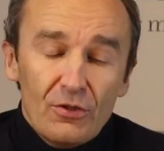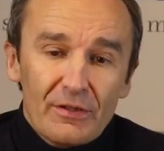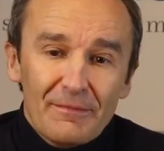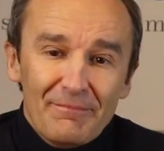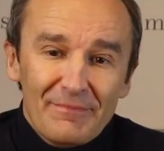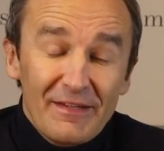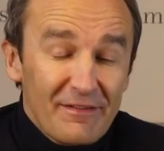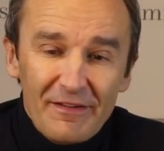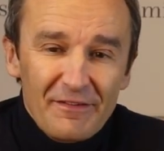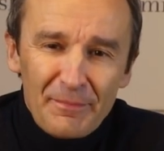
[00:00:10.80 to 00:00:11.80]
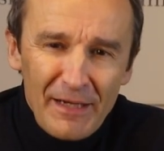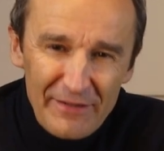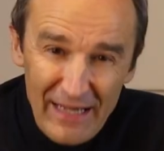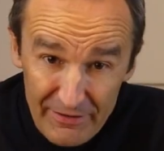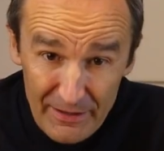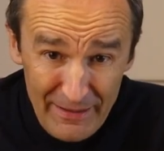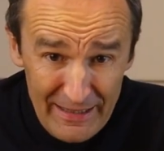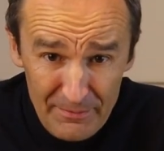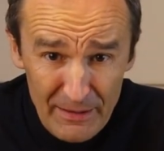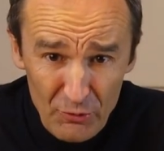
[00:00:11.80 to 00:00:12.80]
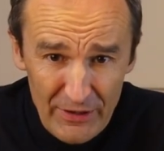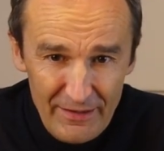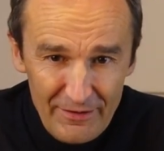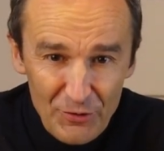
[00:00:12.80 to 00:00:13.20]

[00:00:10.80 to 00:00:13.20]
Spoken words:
Look, this isn't about having a bad memory.